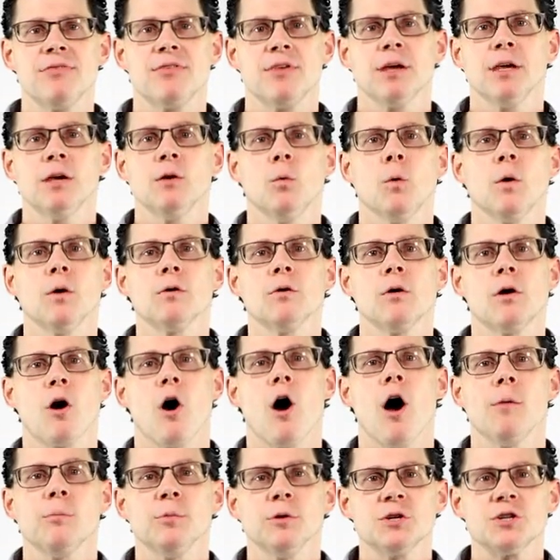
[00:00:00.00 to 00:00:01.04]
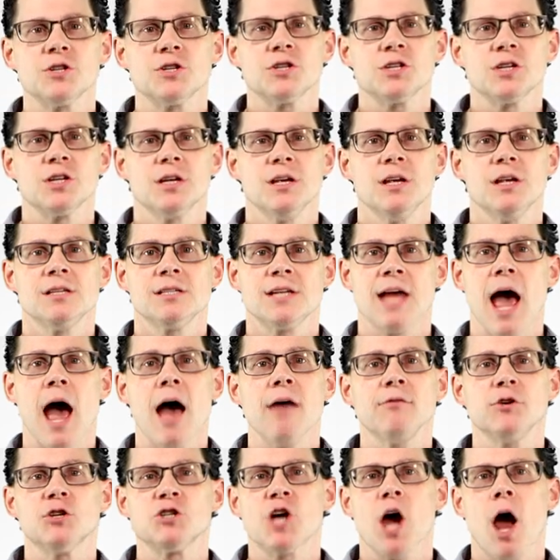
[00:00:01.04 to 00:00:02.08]
thing you want to accomplish is to
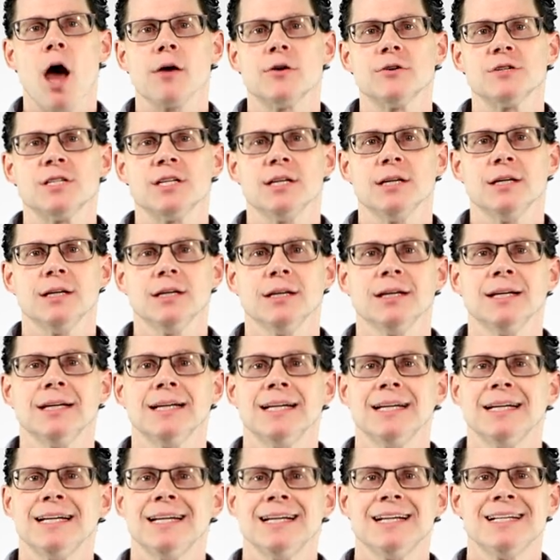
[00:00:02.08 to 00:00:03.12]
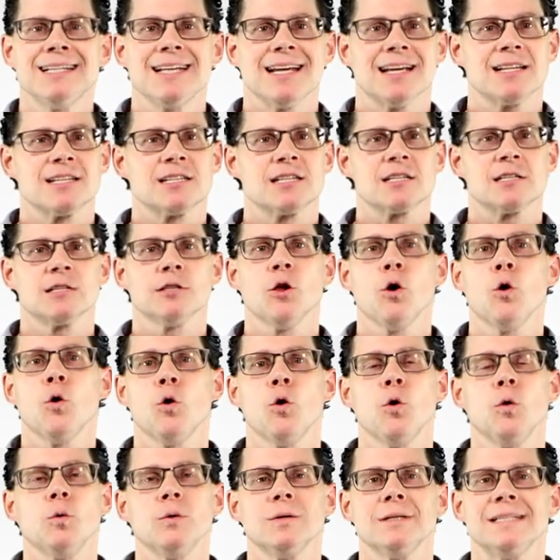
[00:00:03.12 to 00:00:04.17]
have your child or teen take
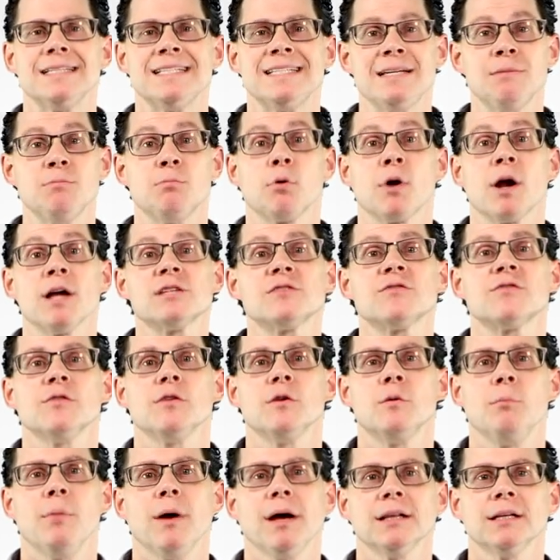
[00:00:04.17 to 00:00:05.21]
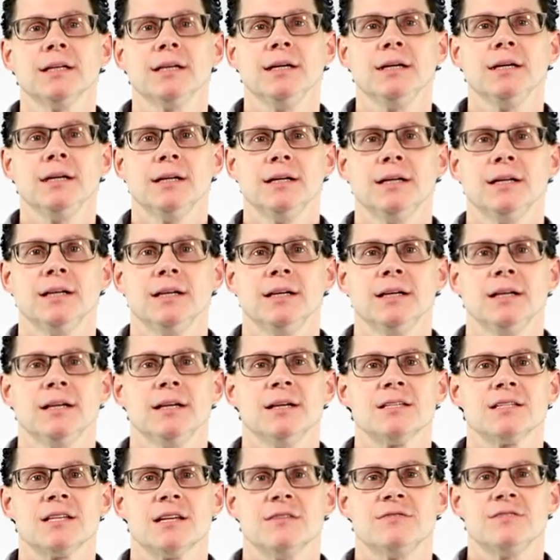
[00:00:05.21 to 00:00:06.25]
slow, deep breaths from their belly
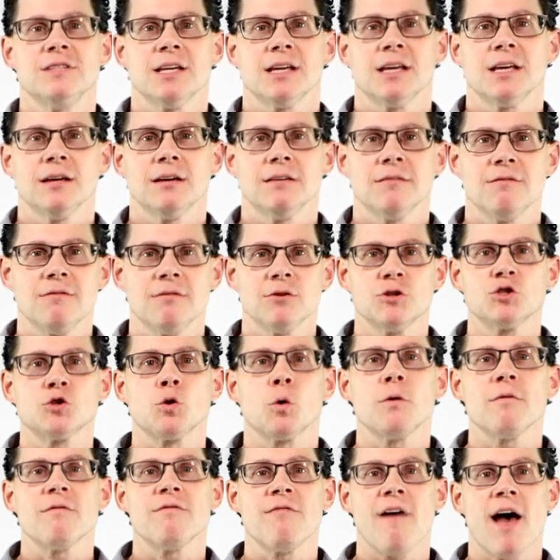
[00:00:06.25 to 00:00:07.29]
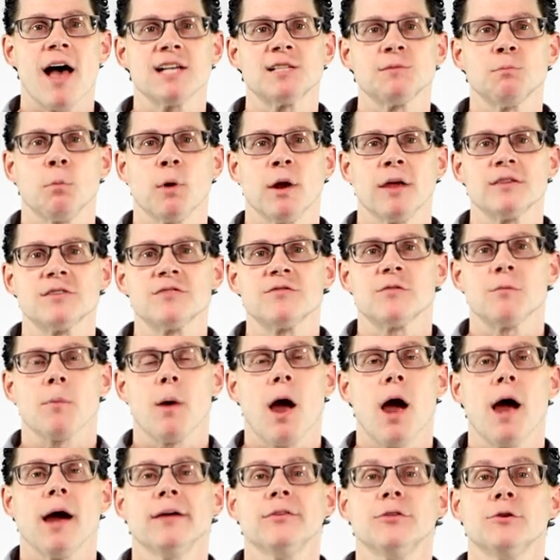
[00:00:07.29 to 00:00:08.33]
instead of taking short, fast breaths from
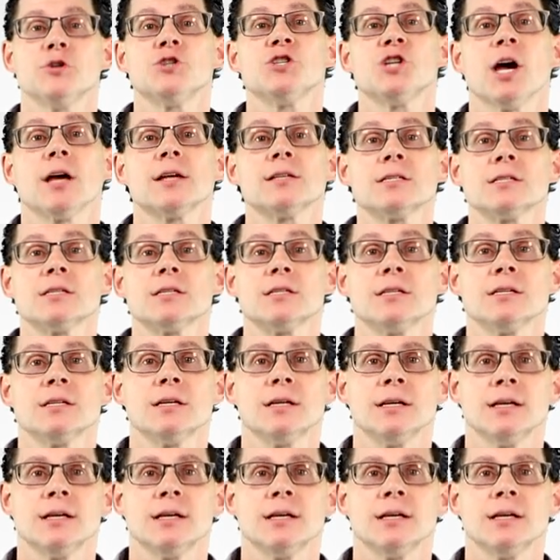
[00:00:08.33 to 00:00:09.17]
high in their chest.